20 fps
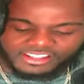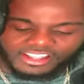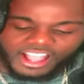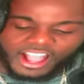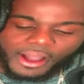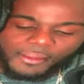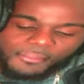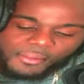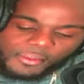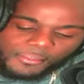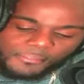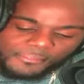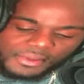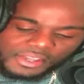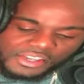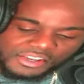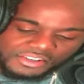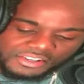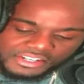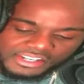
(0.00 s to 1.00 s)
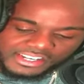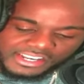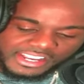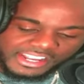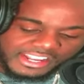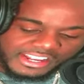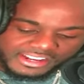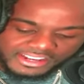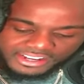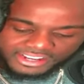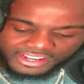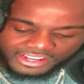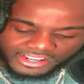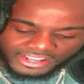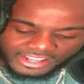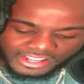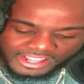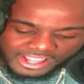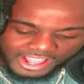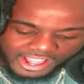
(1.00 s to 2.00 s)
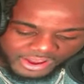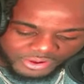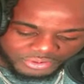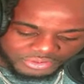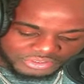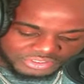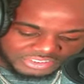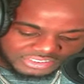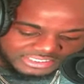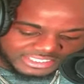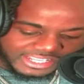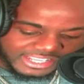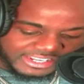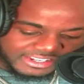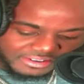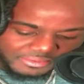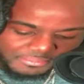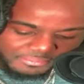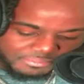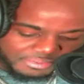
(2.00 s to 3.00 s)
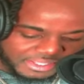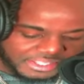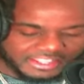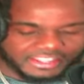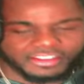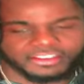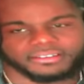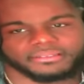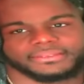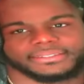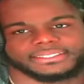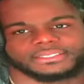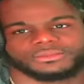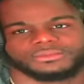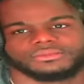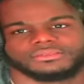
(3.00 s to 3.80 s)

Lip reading: I'm a millionaire. I was set to be it, bro.